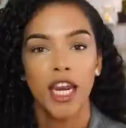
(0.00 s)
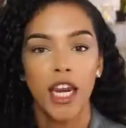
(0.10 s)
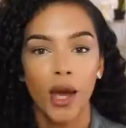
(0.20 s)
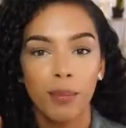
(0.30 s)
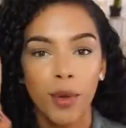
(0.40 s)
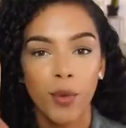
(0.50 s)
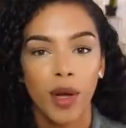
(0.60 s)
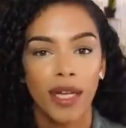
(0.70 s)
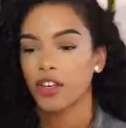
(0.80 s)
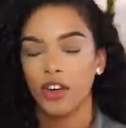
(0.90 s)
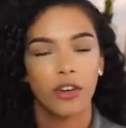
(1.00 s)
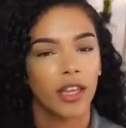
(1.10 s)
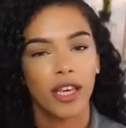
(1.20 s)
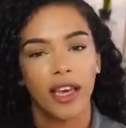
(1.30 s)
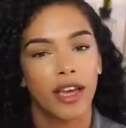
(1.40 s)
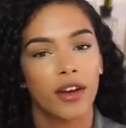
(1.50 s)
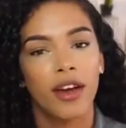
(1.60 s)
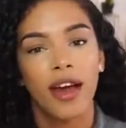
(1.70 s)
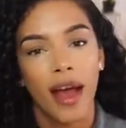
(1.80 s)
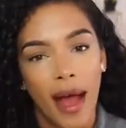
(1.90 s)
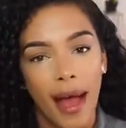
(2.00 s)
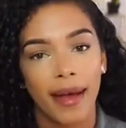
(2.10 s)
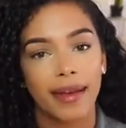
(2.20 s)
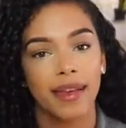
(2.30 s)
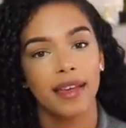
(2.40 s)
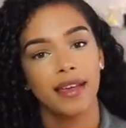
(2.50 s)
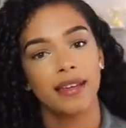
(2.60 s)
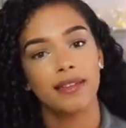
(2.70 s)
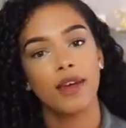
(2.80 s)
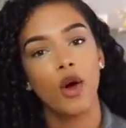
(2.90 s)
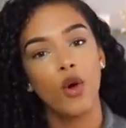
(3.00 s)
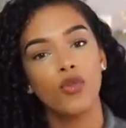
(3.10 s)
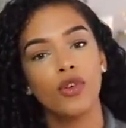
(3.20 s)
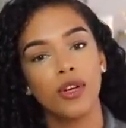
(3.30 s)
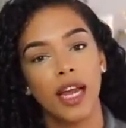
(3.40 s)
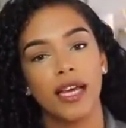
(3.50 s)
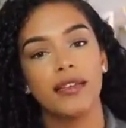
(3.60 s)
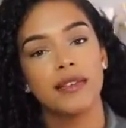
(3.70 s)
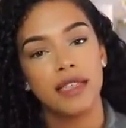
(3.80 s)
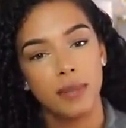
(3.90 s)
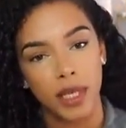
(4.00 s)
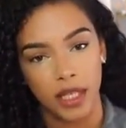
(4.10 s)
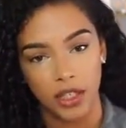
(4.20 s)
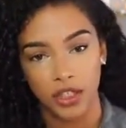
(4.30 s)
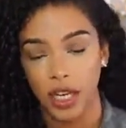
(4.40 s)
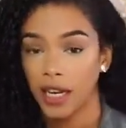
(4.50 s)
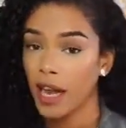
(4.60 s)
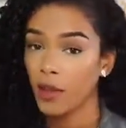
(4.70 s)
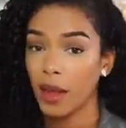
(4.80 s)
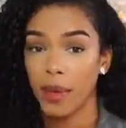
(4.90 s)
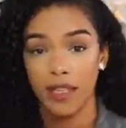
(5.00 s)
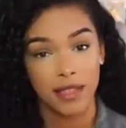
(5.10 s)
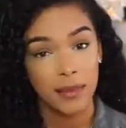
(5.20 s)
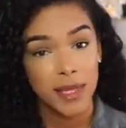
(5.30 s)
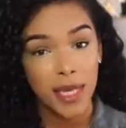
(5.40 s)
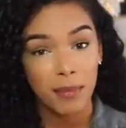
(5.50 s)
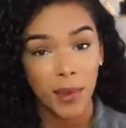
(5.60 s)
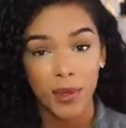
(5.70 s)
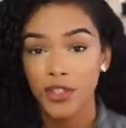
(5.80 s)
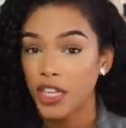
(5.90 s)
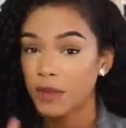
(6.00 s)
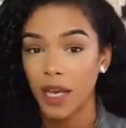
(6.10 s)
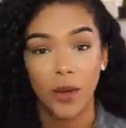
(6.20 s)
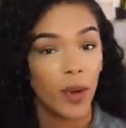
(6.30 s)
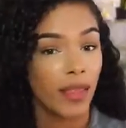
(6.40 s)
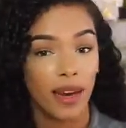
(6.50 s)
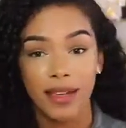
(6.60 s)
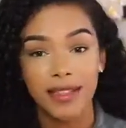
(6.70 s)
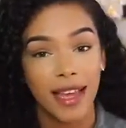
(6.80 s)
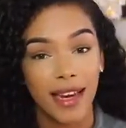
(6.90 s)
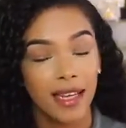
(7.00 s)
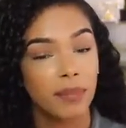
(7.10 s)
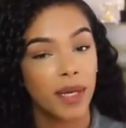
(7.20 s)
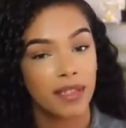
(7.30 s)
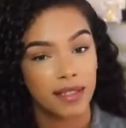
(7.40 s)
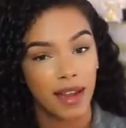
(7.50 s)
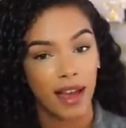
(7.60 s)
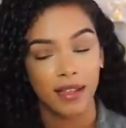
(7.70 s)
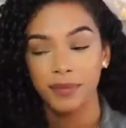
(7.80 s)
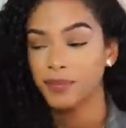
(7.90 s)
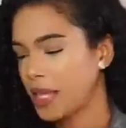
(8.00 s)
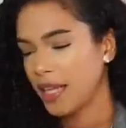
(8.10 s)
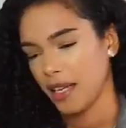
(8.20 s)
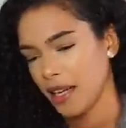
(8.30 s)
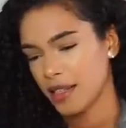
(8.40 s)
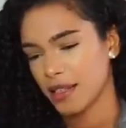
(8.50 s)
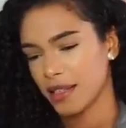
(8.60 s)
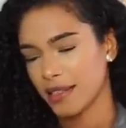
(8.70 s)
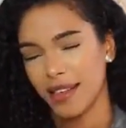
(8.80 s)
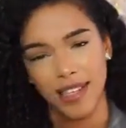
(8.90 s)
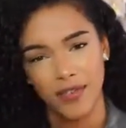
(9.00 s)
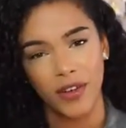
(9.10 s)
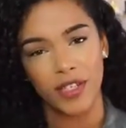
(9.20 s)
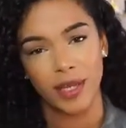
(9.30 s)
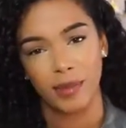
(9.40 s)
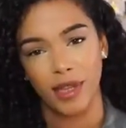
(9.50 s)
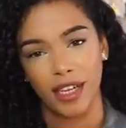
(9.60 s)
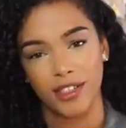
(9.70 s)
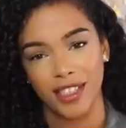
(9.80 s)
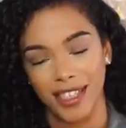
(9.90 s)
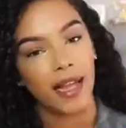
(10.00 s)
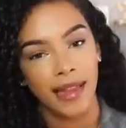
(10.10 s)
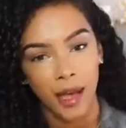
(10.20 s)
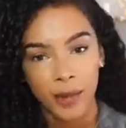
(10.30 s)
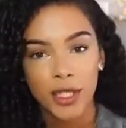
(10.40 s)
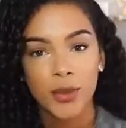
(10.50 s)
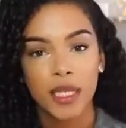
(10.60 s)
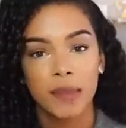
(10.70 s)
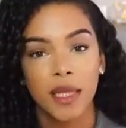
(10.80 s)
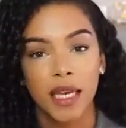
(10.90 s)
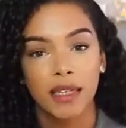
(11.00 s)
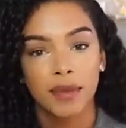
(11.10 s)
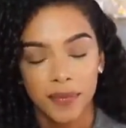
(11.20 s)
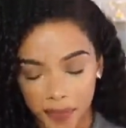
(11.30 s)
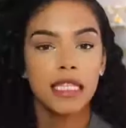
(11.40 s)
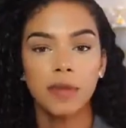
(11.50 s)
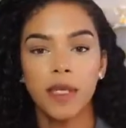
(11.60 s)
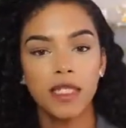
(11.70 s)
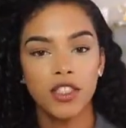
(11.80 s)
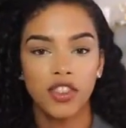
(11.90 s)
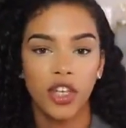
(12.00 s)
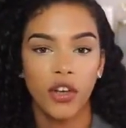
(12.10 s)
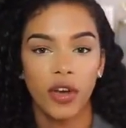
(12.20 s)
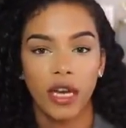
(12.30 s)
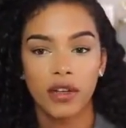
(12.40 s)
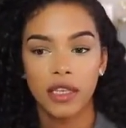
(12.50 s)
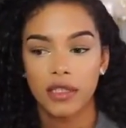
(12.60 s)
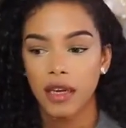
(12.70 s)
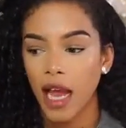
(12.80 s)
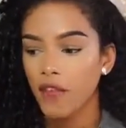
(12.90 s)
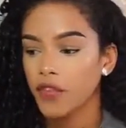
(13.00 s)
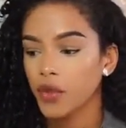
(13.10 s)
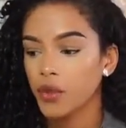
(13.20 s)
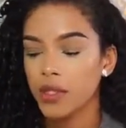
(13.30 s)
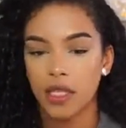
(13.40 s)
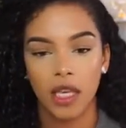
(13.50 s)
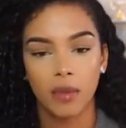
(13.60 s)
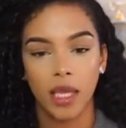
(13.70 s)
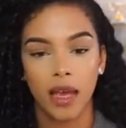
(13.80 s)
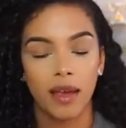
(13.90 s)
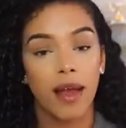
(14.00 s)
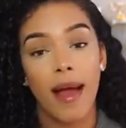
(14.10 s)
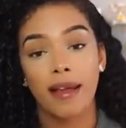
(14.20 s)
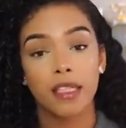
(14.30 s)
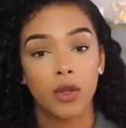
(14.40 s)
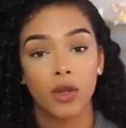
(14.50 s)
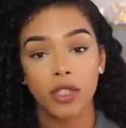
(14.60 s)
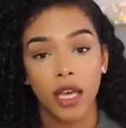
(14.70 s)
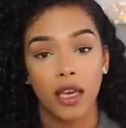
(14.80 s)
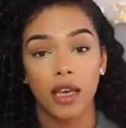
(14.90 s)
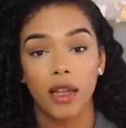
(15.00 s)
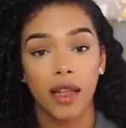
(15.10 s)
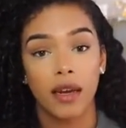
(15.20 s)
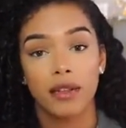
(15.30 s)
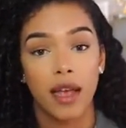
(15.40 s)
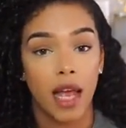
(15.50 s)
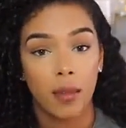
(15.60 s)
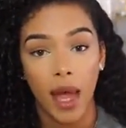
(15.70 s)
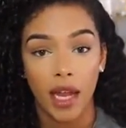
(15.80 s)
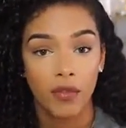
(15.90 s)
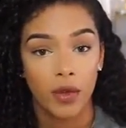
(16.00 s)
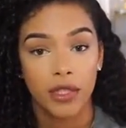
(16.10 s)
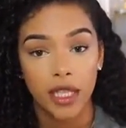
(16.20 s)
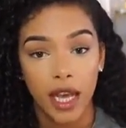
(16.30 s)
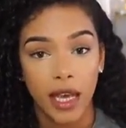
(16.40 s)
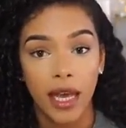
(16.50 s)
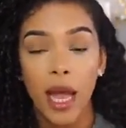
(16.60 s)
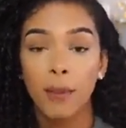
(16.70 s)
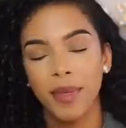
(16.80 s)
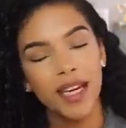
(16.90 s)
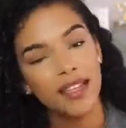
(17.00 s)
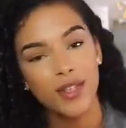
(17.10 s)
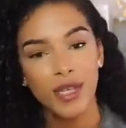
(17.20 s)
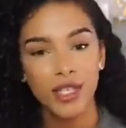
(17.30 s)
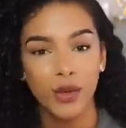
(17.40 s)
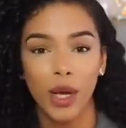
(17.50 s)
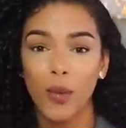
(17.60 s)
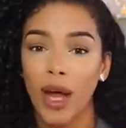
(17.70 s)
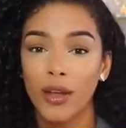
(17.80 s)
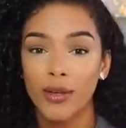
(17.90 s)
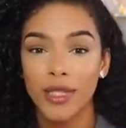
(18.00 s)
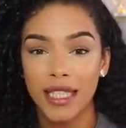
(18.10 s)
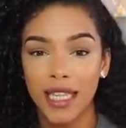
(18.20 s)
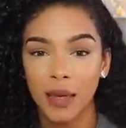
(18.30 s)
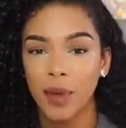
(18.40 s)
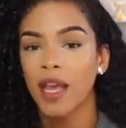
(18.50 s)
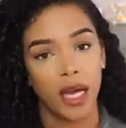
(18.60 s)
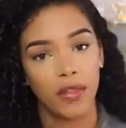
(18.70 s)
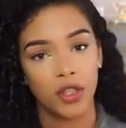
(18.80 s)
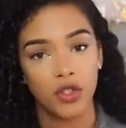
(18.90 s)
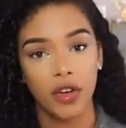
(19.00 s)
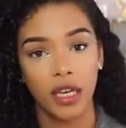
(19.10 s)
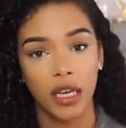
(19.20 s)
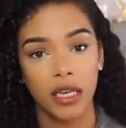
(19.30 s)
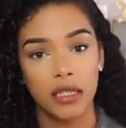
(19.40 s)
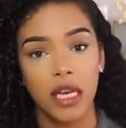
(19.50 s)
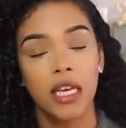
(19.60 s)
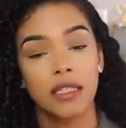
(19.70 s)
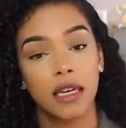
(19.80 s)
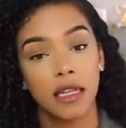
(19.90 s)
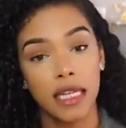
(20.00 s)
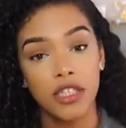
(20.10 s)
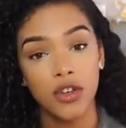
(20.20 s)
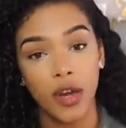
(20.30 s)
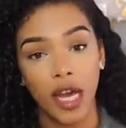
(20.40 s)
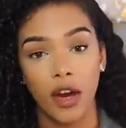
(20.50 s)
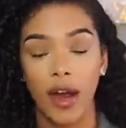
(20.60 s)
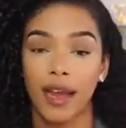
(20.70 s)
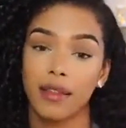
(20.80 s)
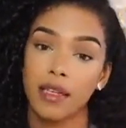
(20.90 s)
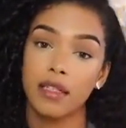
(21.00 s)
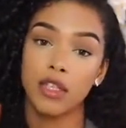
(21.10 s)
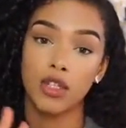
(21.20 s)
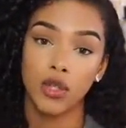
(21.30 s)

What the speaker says: Number one curly hair hack is overnight deep conditioning. Now that may seem simple just by the way that I said it, but it's not. But then it is. It is very simple actually. Allow me to explain. Deep conditioning your hair doesn't have to seem like a hassle or taking a lot of time out of your day because you can do it while you sleep. And the trick is to cleanse your hair at least